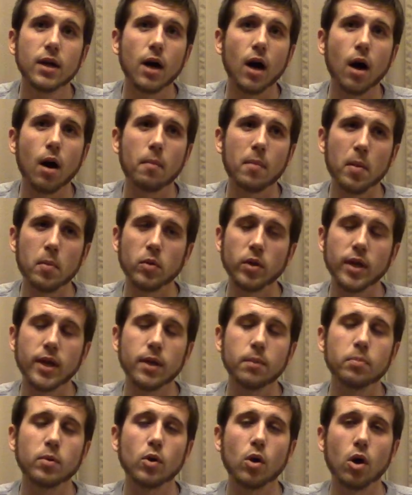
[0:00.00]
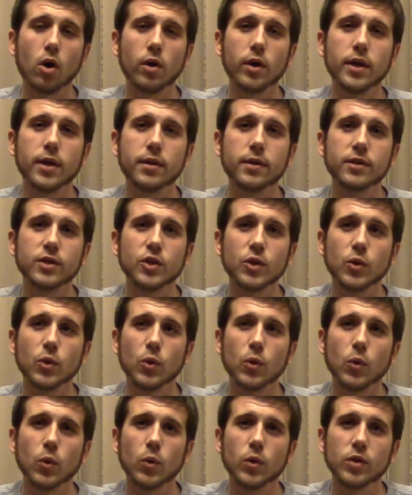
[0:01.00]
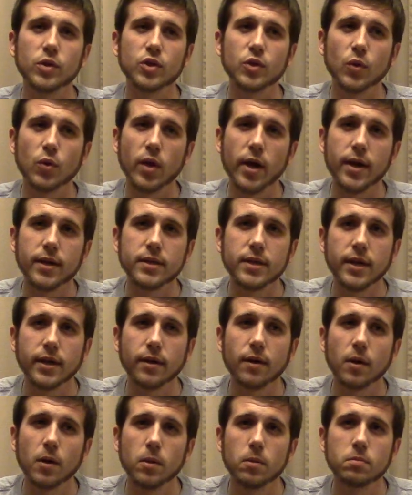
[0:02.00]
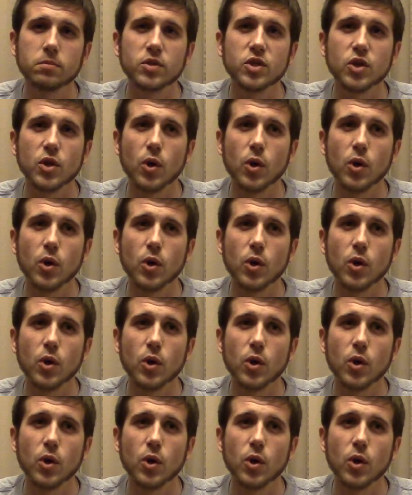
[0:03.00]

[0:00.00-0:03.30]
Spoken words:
I'm going to keep it all hidden until that day comes.